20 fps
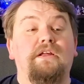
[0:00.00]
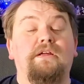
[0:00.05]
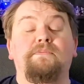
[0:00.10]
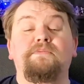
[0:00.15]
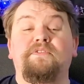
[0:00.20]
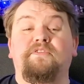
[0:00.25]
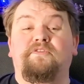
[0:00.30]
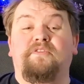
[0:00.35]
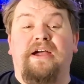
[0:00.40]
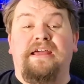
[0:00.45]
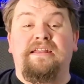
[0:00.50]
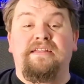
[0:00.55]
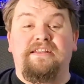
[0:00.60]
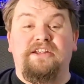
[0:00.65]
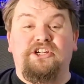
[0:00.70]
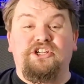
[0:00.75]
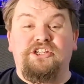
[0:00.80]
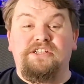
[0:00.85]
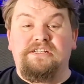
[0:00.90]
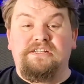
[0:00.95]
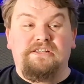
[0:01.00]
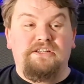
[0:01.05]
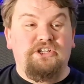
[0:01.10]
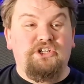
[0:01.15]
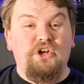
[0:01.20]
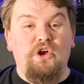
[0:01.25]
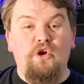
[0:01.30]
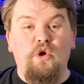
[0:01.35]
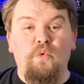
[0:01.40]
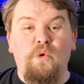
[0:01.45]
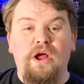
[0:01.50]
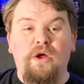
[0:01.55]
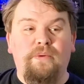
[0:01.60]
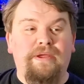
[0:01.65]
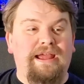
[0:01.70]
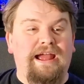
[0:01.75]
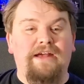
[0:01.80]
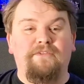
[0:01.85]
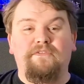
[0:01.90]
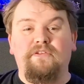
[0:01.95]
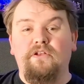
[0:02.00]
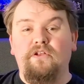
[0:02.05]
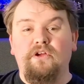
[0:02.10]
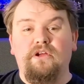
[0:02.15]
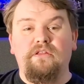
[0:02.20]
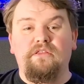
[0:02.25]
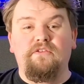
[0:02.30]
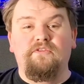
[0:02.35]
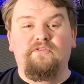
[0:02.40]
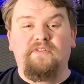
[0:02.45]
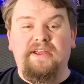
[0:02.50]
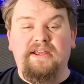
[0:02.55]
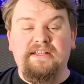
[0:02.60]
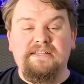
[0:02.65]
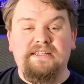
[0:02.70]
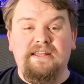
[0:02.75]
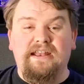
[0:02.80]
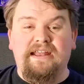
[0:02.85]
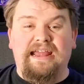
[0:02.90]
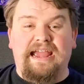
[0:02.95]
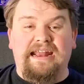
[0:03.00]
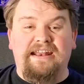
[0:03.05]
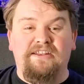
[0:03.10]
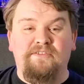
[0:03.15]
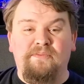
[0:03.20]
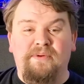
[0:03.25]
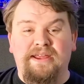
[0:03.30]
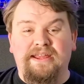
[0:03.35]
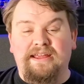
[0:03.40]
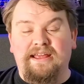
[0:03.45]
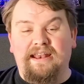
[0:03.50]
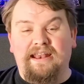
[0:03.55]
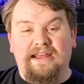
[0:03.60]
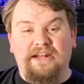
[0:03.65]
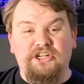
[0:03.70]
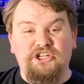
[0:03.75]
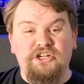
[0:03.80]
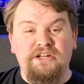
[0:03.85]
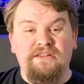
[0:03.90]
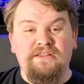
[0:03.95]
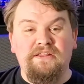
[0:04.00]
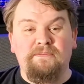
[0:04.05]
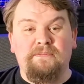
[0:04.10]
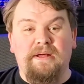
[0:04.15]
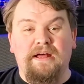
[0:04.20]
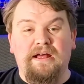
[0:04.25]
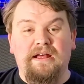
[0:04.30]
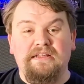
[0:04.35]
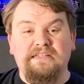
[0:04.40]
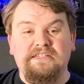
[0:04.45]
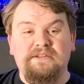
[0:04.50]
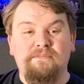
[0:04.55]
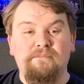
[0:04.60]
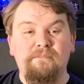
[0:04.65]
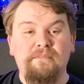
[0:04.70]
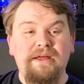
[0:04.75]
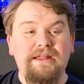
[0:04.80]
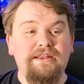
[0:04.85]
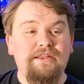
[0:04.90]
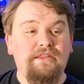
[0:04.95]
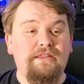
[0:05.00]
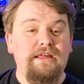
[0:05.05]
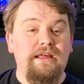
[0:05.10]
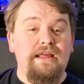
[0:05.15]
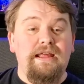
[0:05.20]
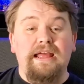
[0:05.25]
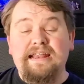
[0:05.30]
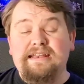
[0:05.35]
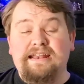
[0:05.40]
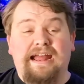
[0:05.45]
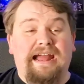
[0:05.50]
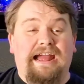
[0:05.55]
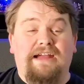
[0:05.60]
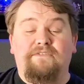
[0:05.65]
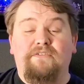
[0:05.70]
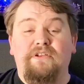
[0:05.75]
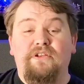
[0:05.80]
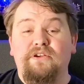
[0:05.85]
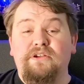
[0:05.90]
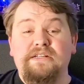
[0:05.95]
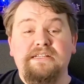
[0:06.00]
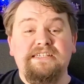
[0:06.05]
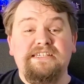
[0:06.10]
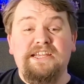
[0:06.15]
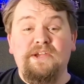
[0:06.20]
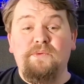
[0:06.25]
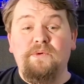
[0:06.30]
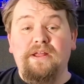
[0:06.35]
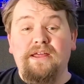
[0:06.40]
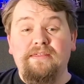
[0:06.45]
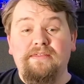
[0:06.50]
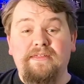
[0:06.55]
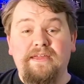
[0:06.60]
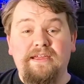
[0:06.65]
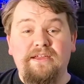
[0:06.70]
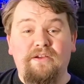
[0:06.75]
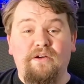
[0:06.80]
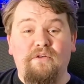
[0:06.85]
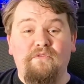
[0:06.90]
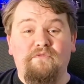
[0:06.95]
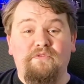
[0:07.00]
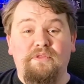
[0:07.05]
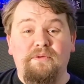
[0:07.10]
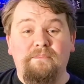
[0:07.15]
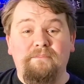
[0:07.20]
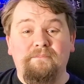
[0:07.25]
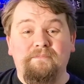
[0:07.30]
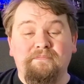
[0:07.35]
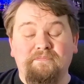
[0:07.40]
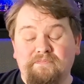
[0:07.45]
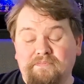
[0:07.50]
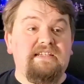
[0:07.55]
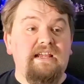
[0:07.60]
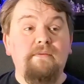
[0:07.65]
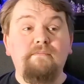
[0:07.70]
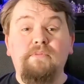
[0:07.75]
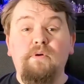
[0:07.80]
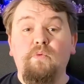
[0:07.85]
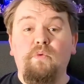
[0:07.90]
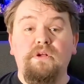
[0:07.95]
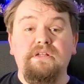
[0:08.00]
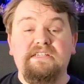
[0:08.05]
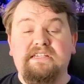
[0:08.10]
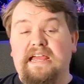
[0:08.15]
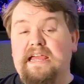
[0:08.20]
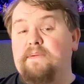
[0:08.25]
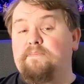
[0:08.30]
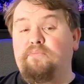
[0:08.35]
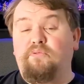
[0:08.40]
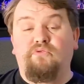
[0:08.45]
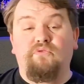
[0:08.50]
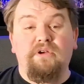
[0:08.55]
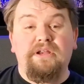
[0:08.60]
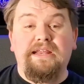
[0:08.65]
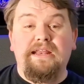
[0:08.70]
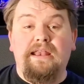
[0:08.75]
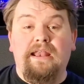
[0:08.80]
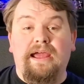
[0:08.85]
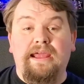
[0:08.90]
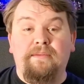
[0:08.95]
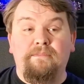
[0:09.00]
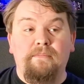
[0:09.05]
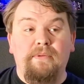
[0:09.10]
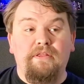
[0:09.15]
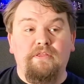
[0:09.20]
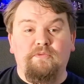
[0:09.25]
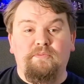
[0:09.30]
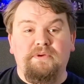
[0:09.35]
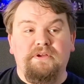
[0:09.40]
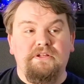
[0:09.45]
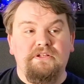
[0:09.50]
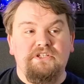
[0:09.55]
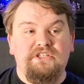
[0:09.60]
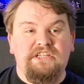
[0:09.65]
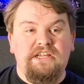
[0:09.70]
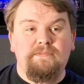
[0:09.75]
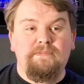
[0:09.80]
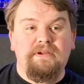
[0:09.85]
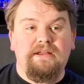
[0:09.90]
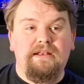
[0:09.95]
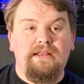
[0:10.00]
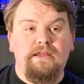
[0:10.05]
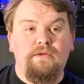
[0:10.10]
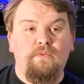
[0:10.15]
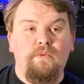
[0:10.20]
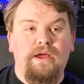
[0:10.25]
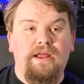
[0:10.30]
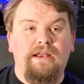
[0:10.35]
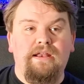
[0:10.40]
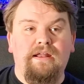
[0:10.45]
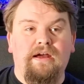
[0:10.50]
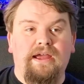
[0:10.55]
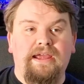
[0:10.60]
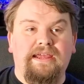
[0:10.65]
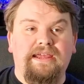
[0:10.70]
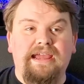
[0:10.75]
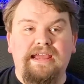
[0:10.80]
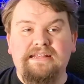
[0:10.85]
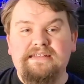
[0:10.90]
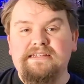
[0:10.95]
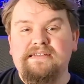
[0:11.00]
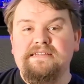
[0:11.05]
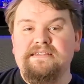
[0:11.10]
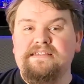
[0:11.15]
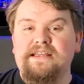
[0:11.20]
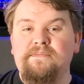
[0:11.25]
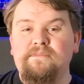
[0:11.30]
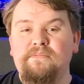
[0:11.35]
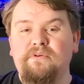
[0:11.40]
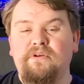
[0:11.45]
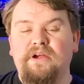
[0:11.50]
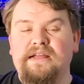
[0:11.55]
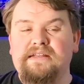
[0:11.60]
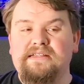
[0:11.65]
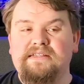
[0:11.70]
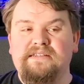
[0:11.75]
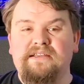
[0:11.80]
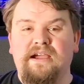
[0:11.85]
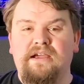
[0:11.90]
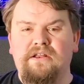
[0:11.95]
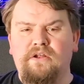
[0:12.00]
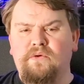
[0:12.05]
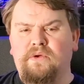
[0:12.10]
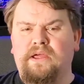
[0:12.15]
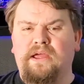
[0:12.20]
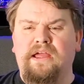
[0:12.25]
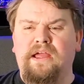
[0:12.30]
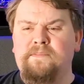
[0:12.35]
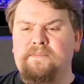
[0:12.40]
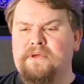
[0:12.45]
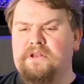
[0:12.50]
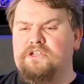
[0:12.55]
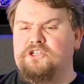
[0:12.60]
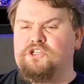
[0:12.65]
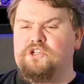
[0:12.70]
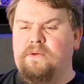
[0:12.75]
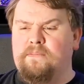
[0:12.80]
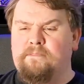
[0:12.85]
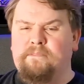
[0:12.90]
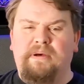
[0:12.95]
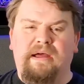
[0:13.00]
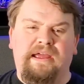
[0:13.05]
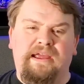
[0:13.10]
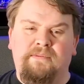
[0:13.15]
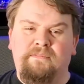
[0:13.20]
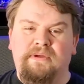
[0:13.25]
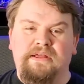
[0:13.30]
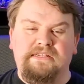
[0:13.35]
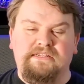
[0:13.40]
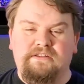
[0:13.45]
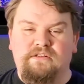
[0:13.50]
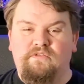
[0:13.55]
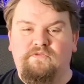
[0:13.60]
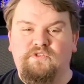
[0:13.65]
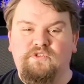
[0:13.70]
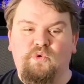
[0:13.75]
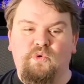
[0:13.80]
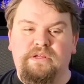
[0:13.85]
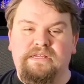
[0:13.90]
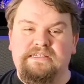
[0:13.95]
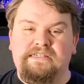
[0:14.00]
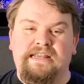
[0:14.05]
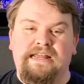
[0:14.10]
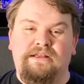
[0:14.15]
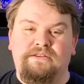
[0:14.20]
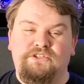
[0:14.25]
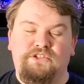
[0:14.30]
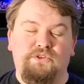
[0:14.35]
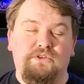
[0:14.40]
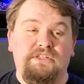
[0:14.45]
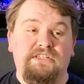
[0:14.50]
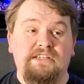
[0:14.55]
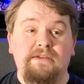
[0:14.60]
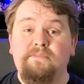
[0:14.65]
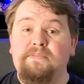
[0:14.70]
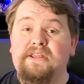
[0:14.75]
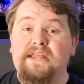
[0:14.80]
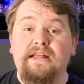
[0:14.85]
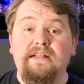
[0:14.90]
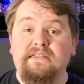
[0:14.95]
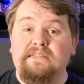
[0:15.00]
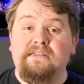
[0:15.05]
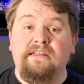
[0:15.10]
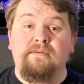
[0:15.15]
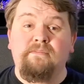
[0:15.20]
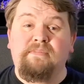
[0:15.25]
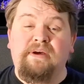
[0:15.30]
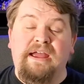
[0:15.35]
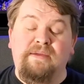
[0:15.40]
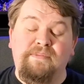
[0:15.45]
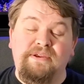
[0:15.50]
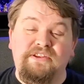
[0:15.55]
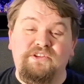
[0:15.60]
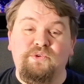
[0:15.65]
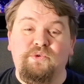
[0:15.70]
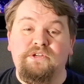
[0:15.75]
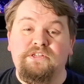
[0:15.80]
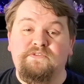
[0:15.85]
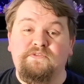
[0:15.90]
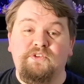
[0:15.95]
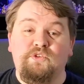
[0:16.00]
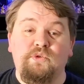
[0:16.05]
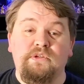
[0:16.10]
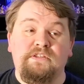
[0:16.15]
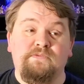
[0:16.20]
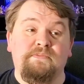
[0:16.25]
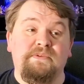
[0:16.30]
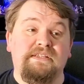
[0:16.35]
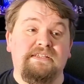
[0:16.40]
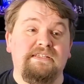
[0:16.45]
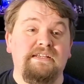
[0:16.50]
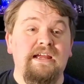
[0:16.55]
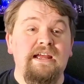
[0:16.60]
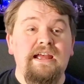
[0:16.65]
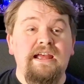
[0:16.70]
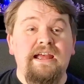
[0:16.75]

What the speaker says: welcome to Fine Additions, the show where we have a look at the figures that I added to my collection in the past month and have a look and see what I think of them. December was a pretty light month because typically when I get to December I decide, okay, I'm going to stop buying myself toys now so that somebody else can buy me toys for Christmas.